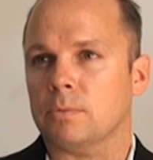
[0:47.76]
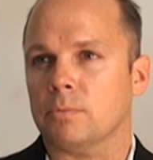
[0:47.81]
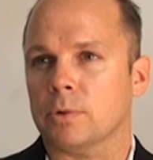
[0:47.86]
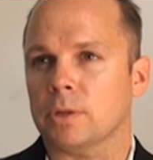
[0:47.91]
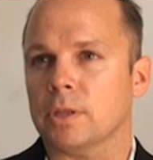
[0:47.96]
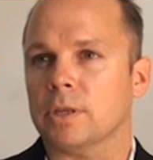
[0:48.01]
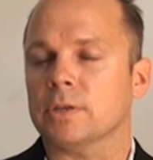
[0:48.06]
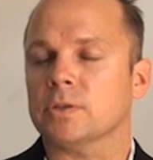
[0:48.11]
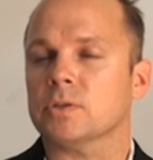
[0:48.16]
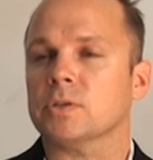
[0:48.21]

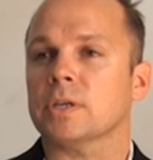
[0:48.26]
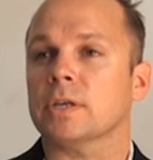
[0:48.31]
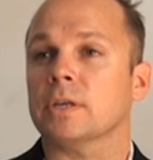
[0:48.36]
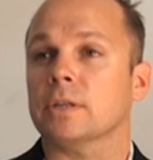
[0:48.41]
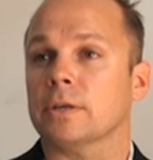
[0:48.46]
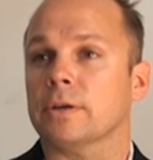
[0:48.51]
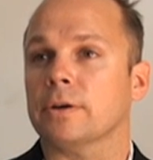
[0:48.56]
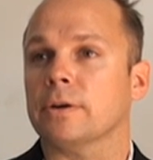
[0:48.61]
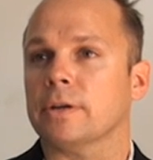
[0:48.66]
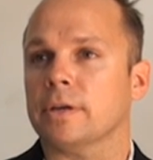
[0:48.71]
really a
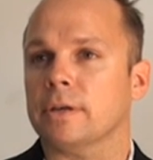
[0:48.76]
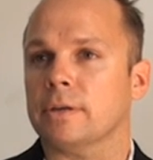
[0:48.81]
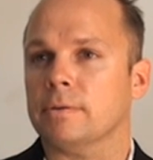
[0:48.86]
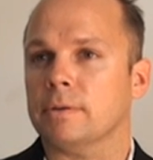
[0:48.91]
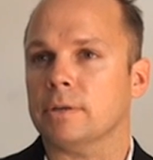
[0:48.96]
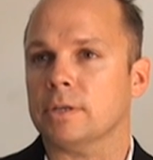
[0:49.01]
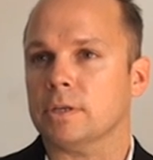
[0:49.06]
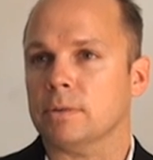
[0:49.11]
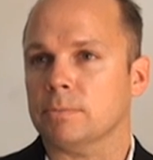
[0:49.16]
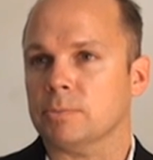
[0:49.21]
singularity
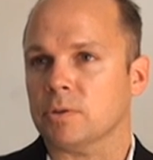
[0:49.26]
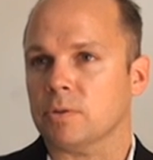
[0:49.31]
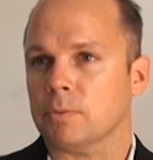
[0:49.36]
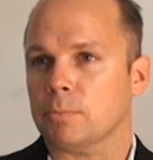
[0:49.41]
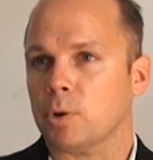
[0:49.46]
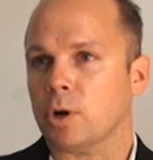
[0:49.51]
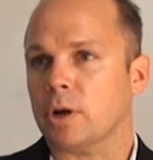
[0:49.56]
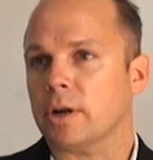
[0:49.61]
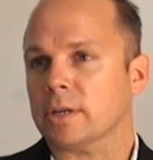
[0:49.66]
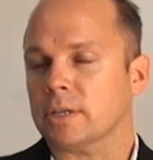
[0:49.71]
in terms of the
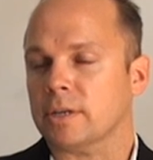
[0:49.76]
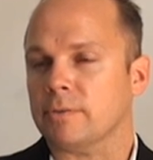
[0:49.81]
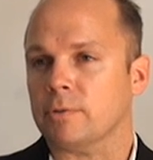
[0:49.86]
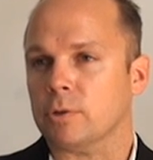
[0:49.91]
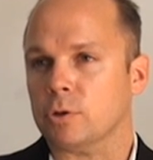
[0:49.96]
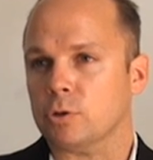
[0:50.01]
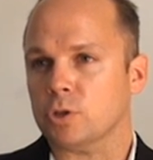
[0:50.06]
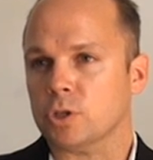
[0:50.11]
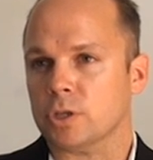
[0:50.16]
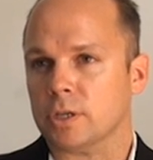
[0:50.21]
product
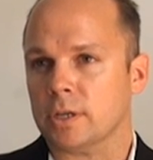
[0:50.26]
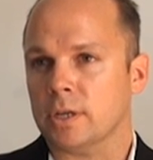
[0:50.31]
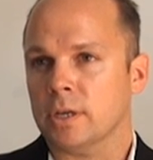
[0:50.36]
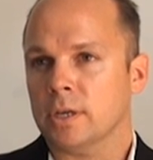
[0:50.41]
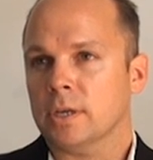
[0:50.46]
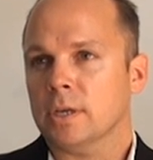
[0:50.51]
evolution.